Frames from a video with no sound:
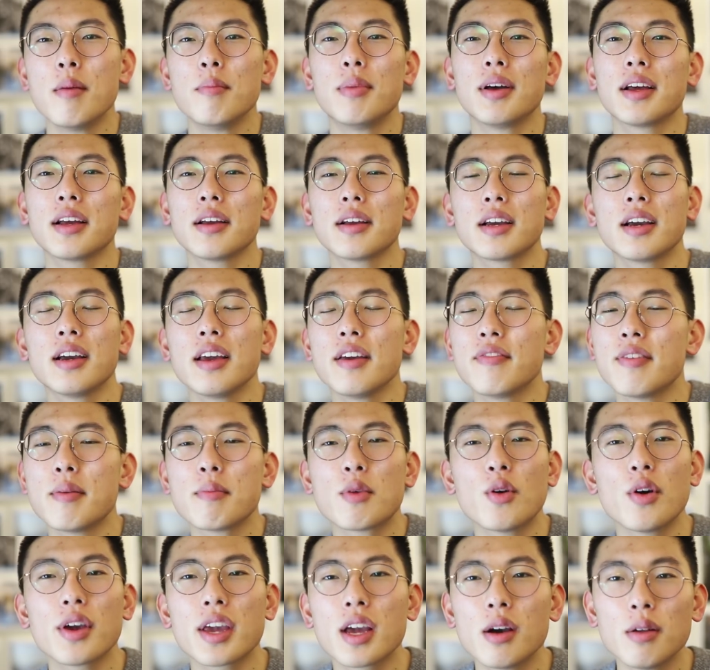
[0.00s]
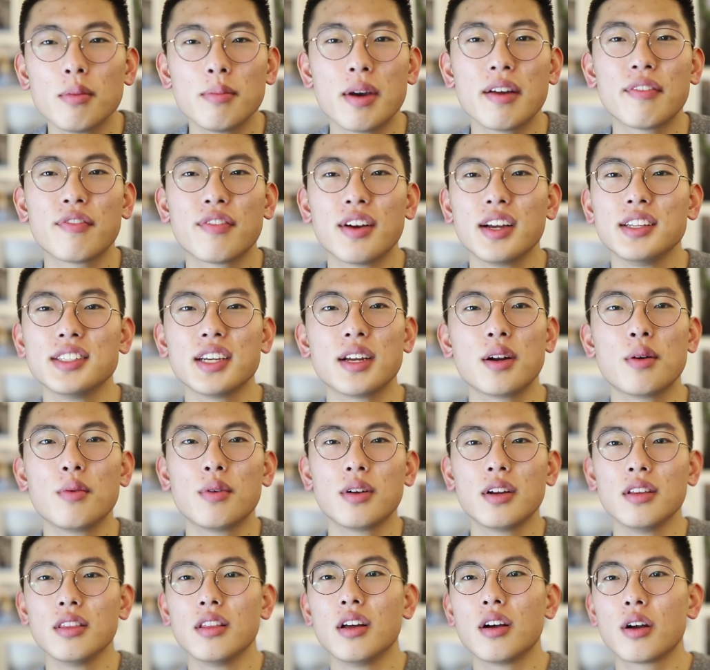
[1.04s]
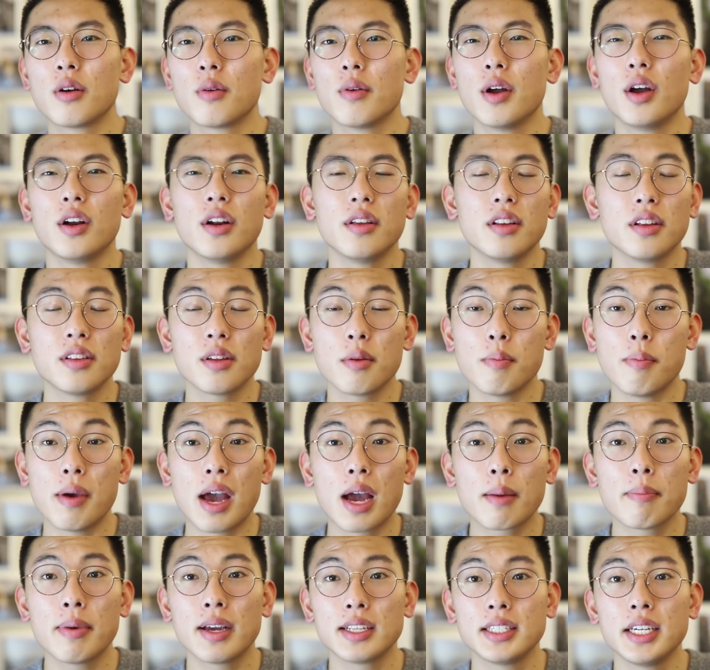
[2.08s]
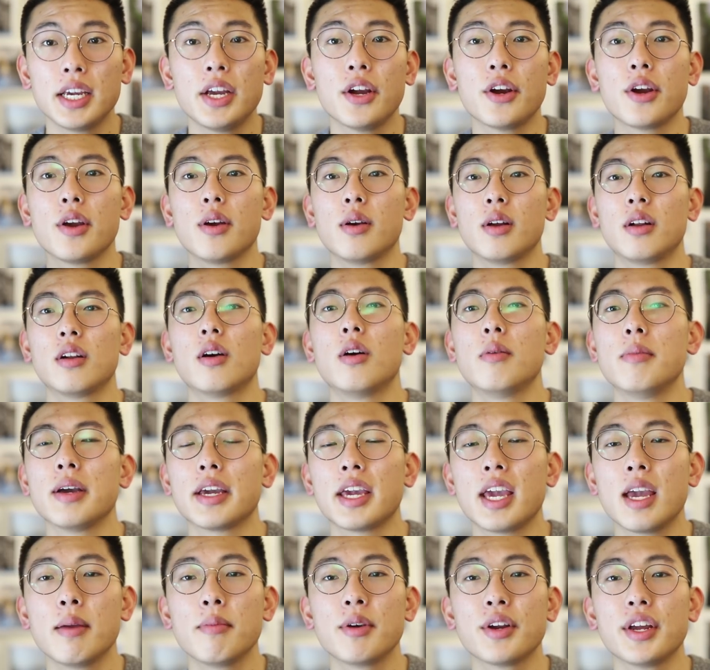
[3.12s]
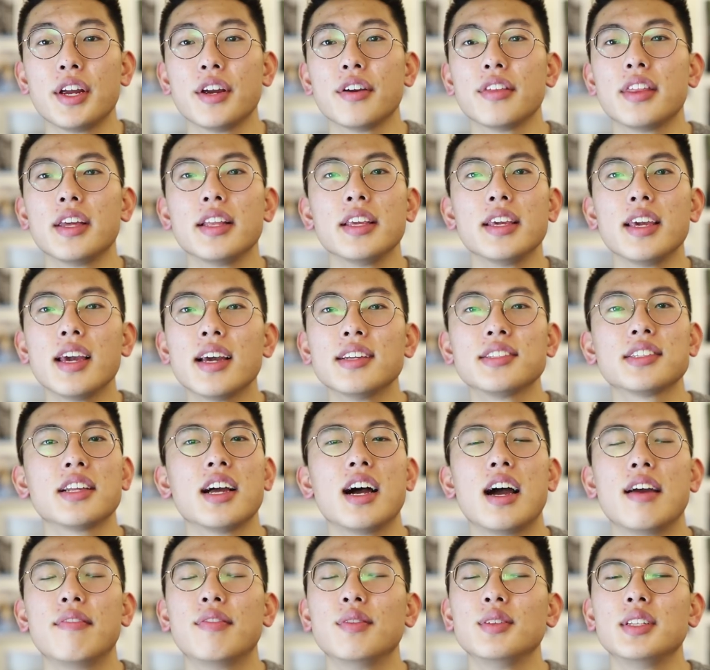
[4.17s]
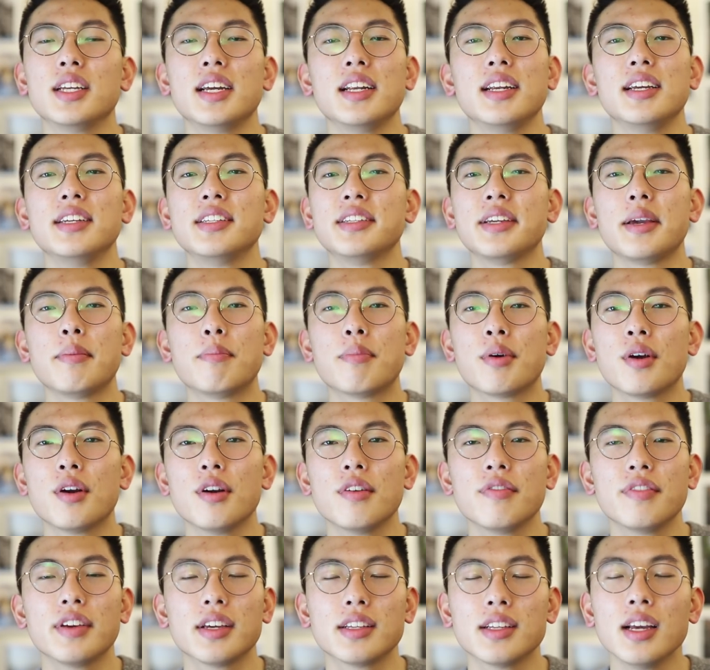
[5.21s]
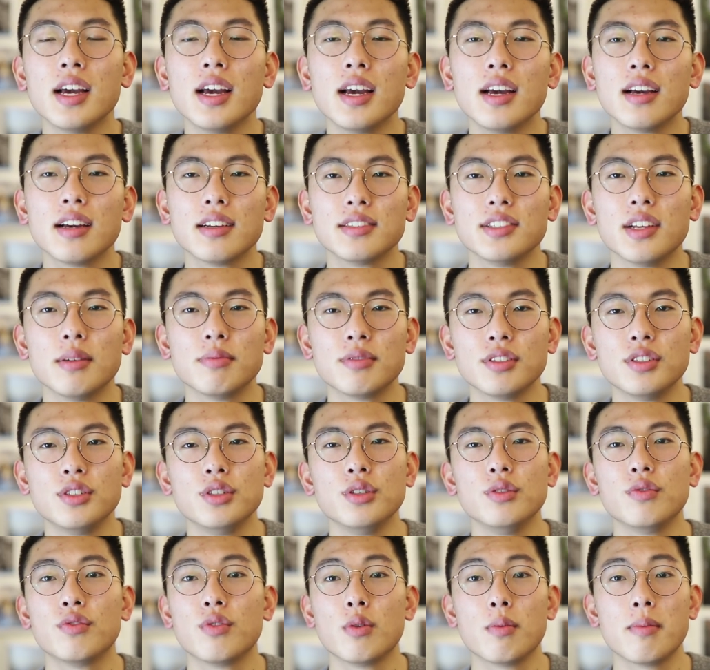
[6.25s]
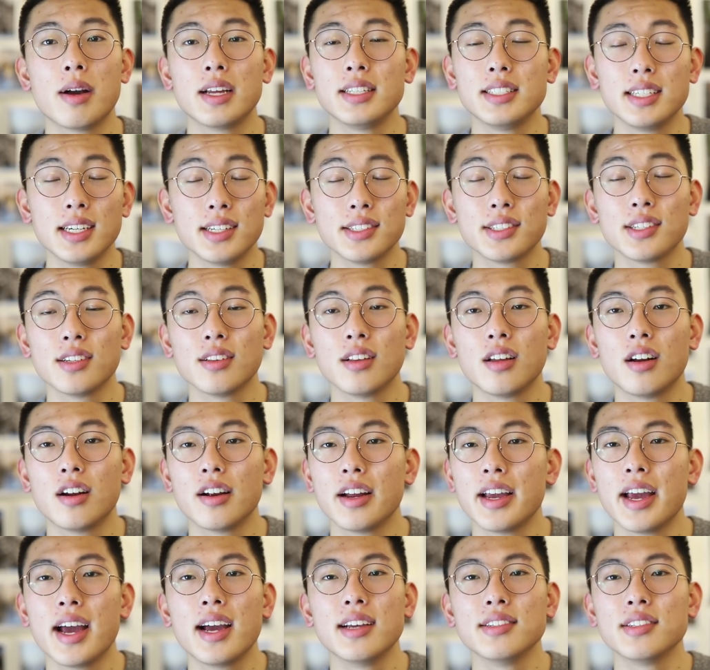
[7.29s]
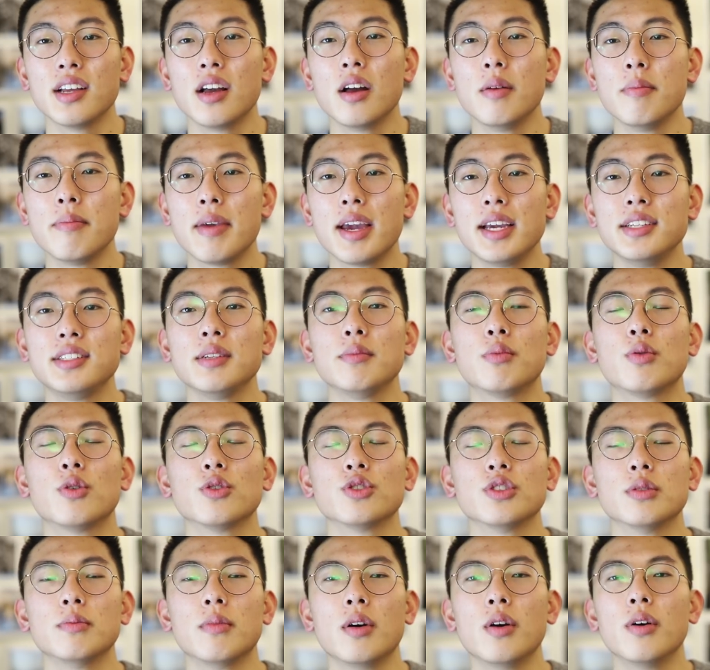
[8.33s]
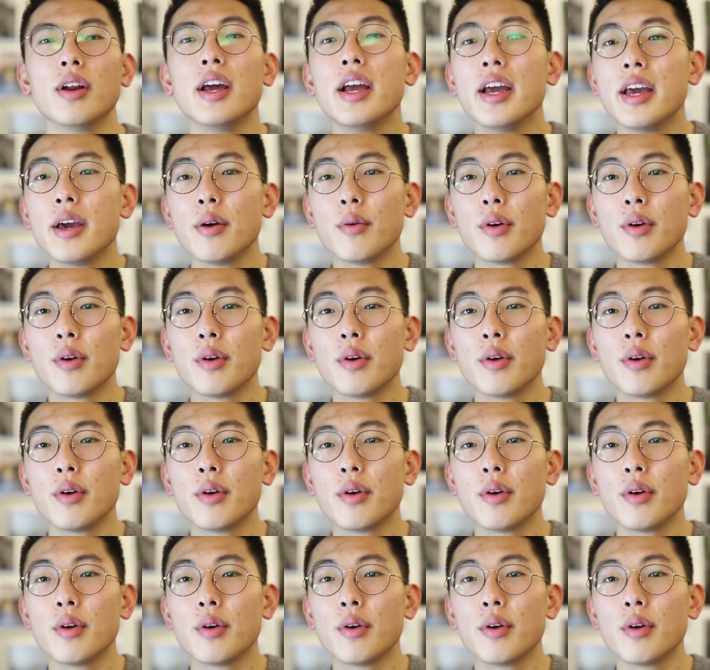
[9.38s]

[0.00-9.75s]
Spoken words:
But if I'm going out with my friends, I don't wanna lug around another backpack to carry out all my camera gear, then yes, the iPhone 10 is a perfect substitute for my DSLR. It has amazing portrait mode.